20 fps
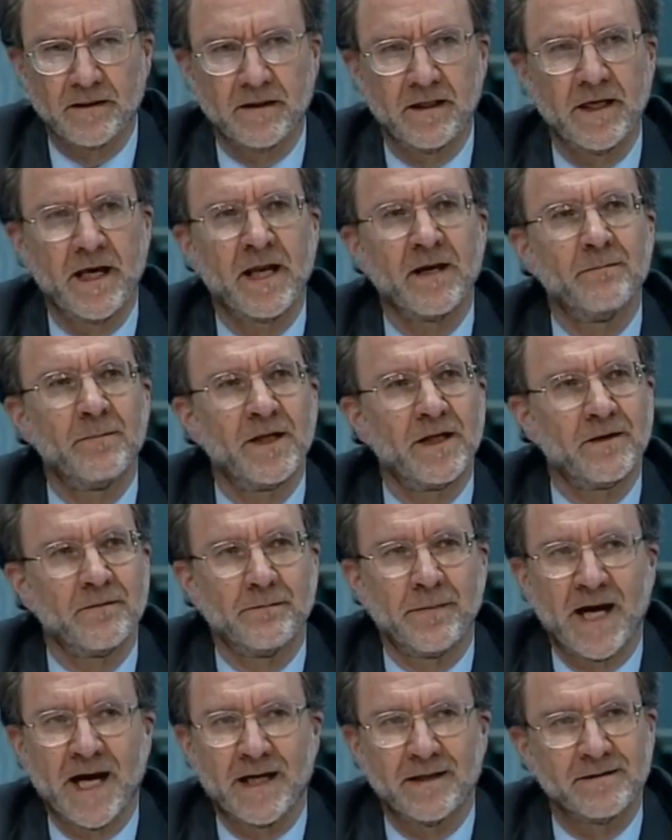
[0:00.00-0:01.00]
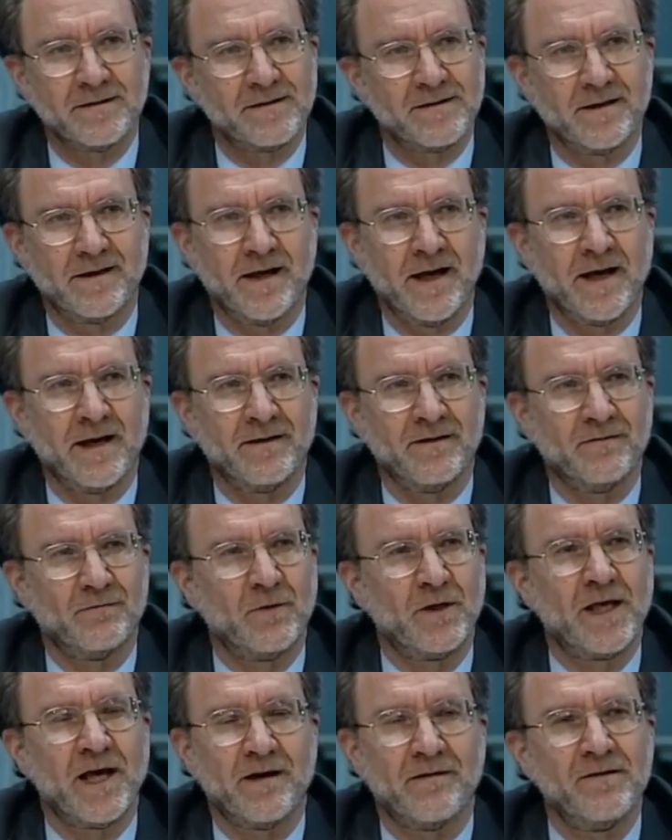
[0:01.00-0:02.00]
the enemy combatants again.
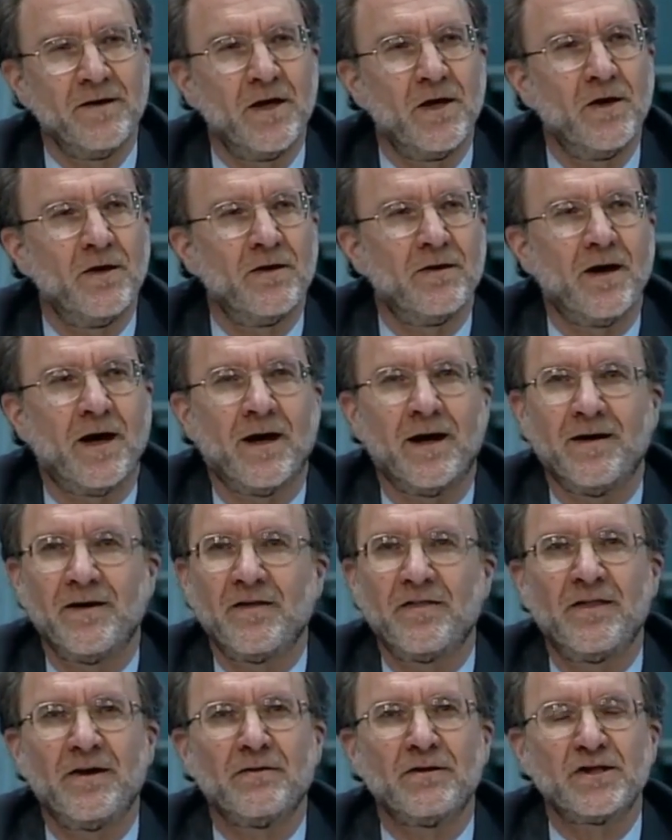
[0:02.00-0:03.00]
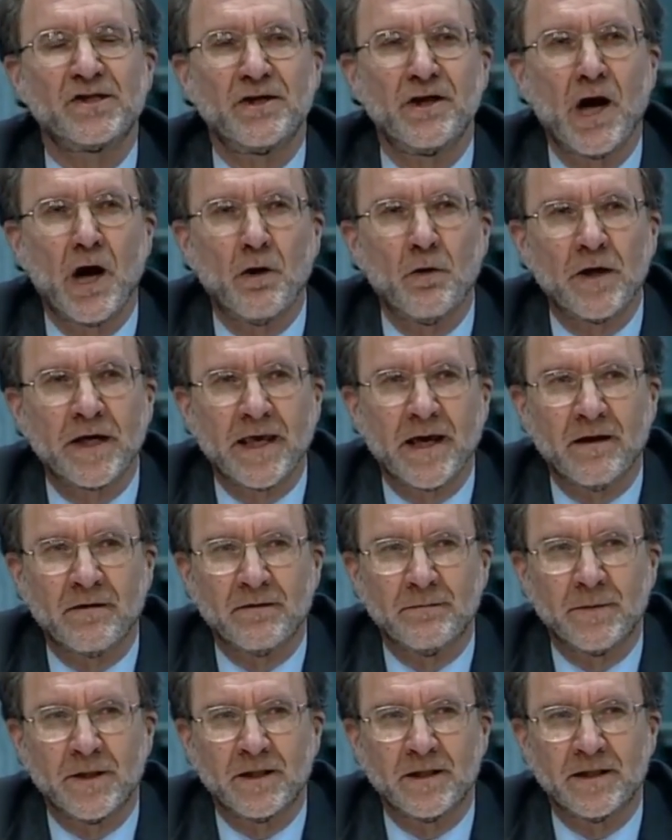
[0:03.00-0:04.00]
There is no
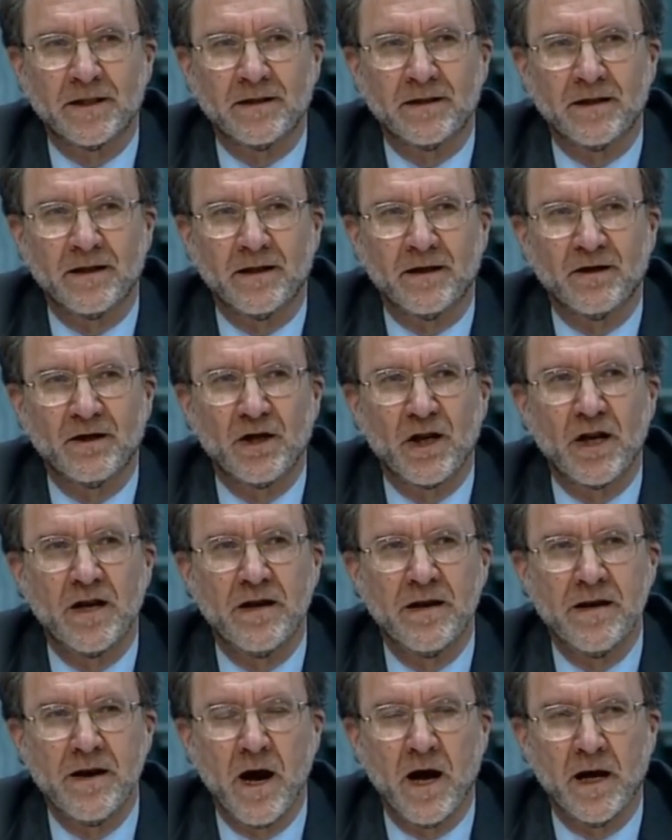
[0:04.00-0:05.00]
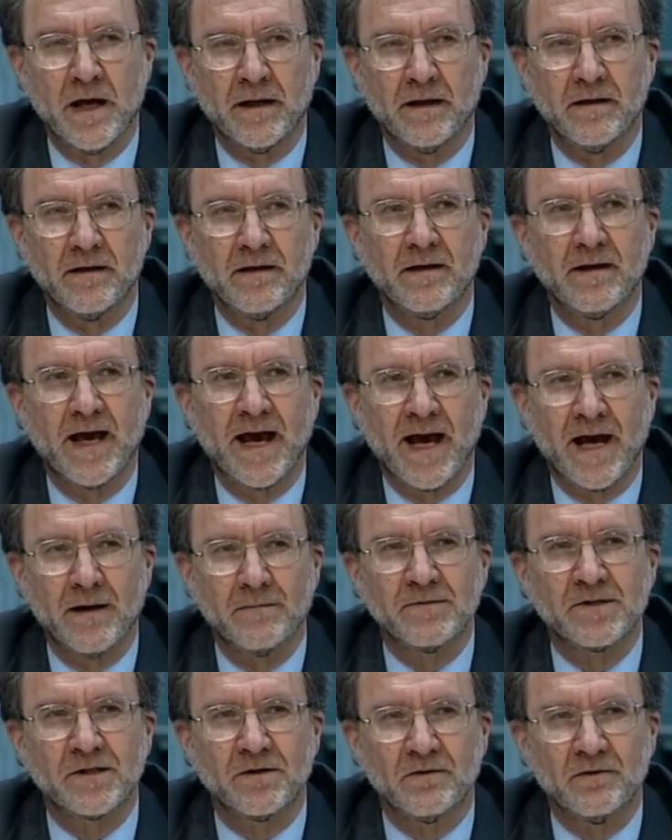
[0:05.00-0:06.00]
accountability there, none,
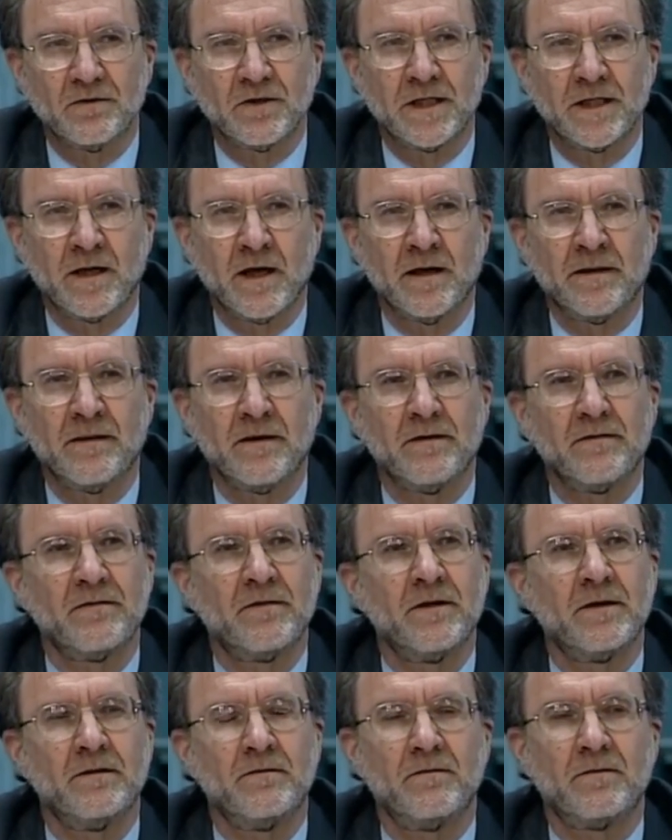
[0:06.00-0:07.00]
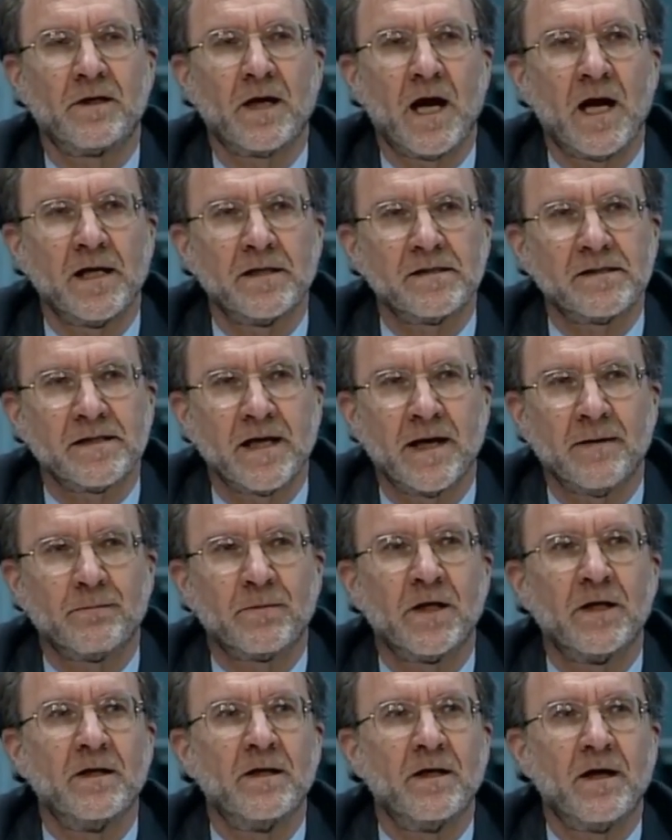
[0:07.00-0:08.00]
absolutely none. The concept
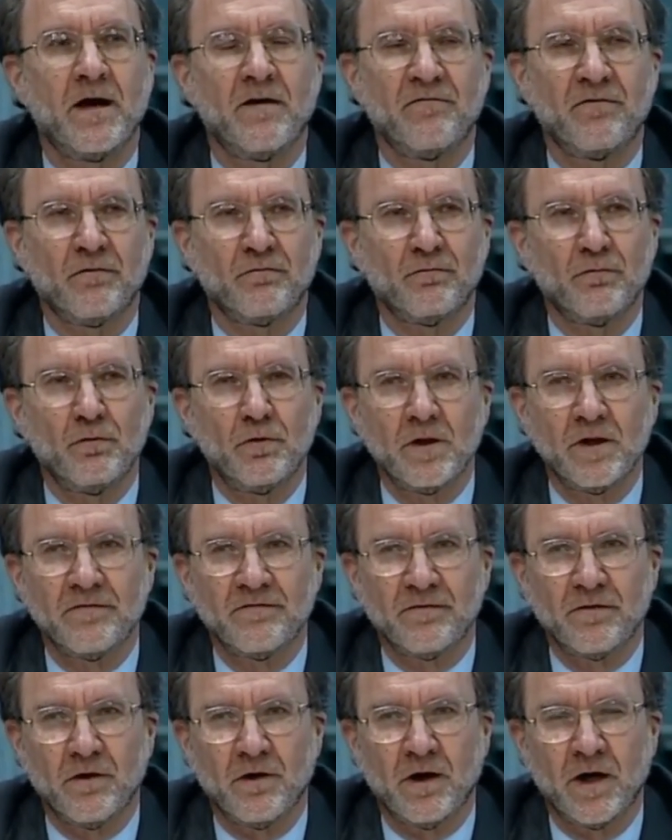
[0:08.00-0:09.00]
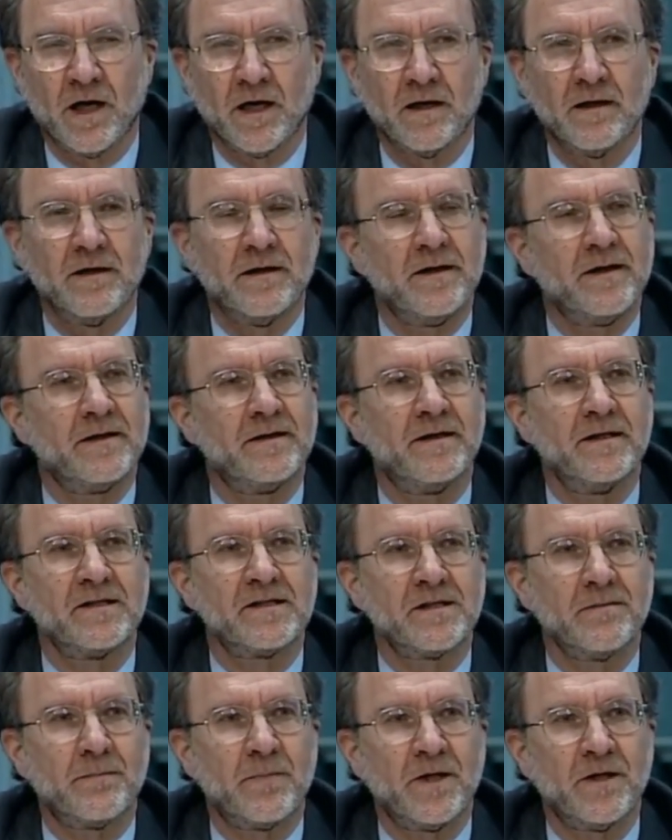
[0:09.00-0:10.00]
of the rule of law
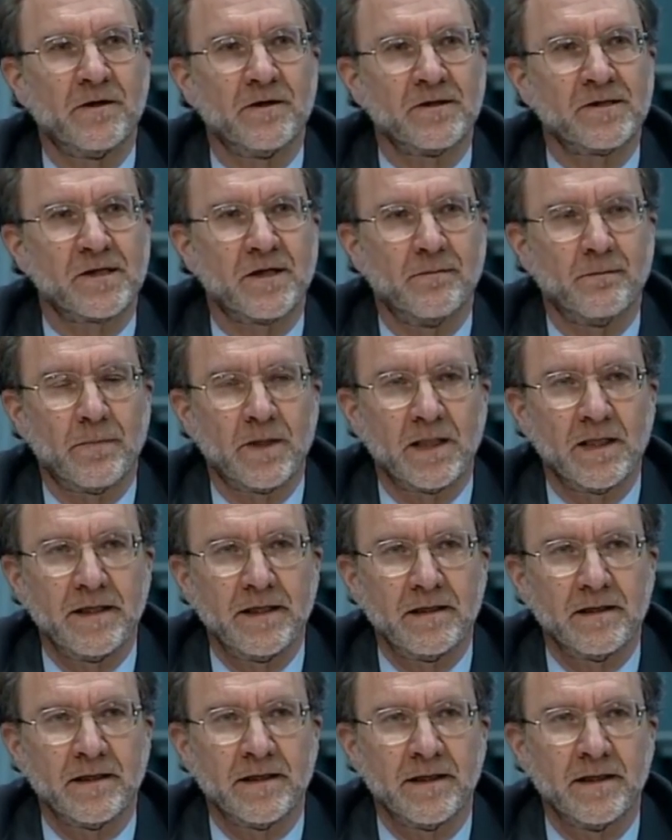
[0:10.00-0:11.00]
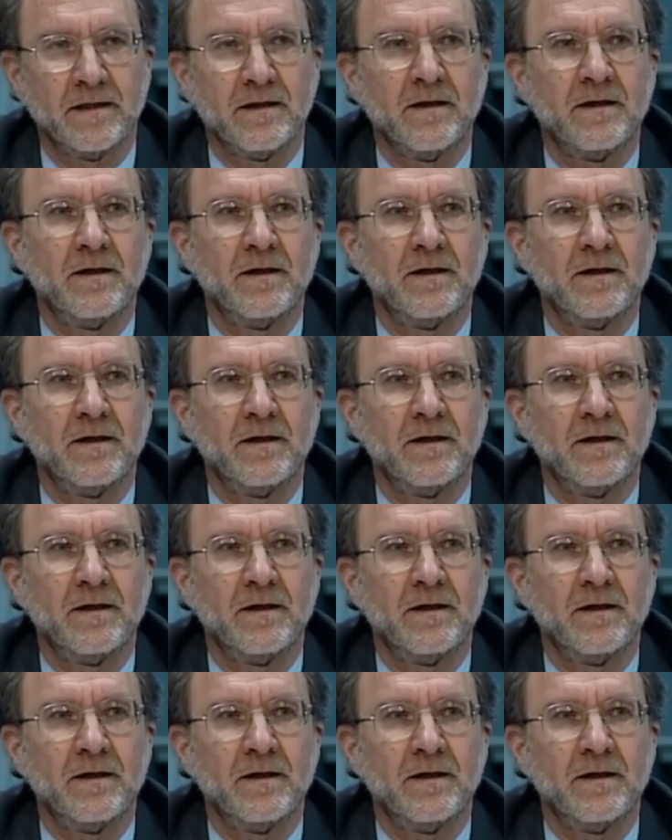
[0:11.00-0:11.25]
disappears completely